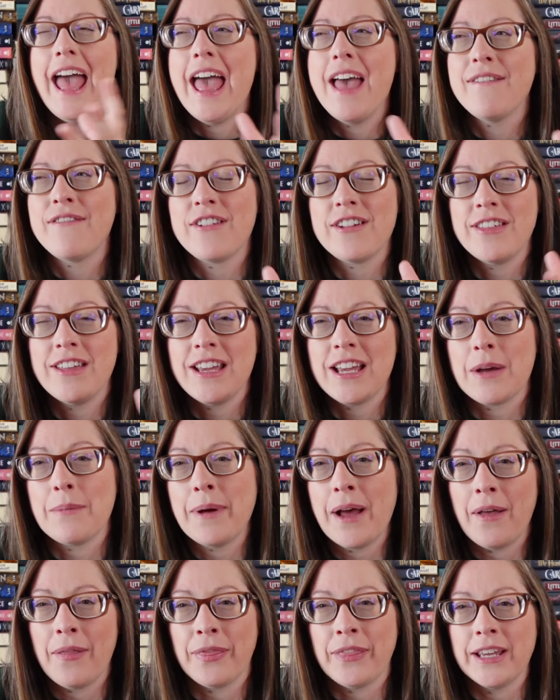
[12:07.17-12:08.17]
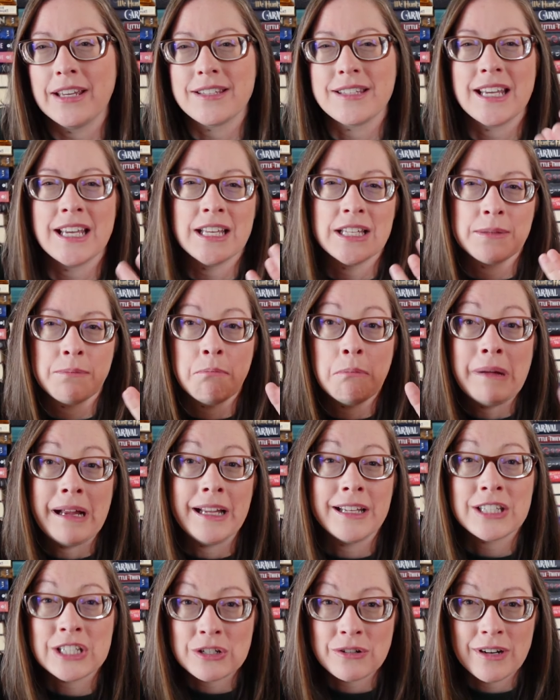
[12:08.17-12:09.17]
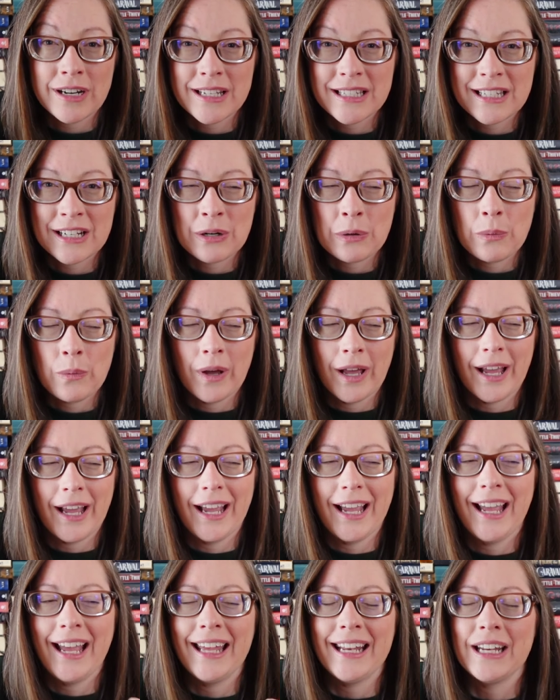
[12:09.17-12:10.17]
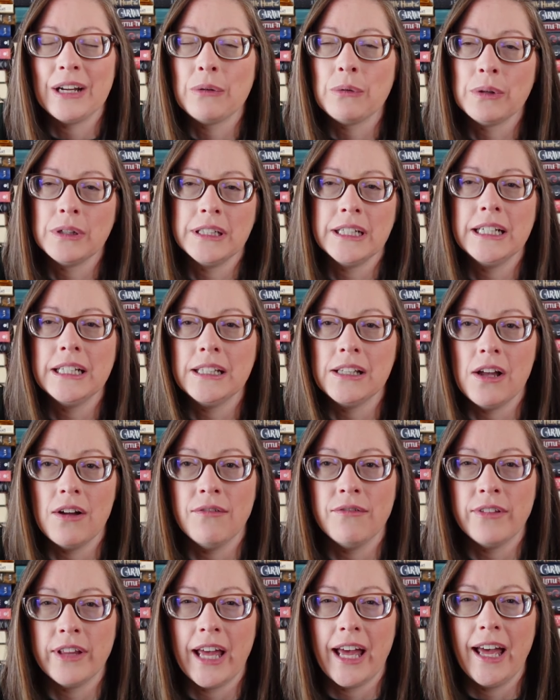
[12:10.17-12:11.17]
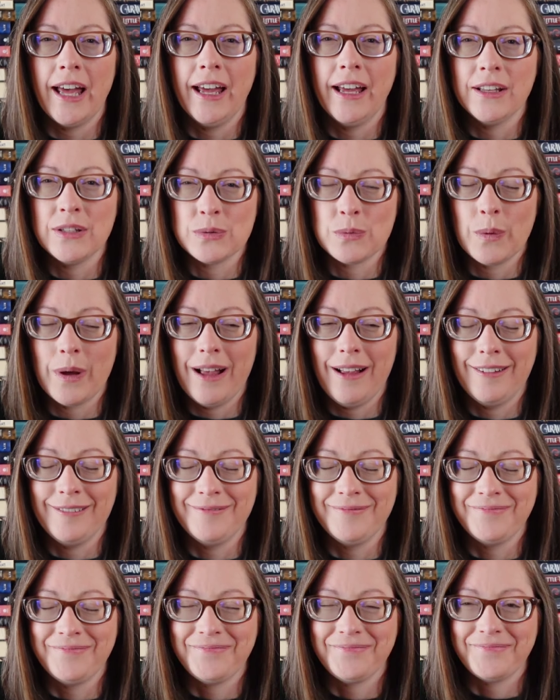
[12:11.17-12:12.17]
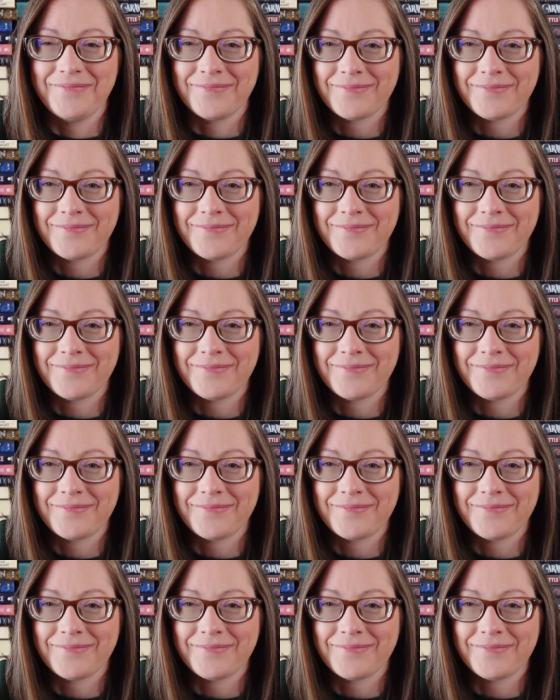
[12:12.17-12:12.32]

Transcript: Everything about this is monstrous in a way, and I really love that as well.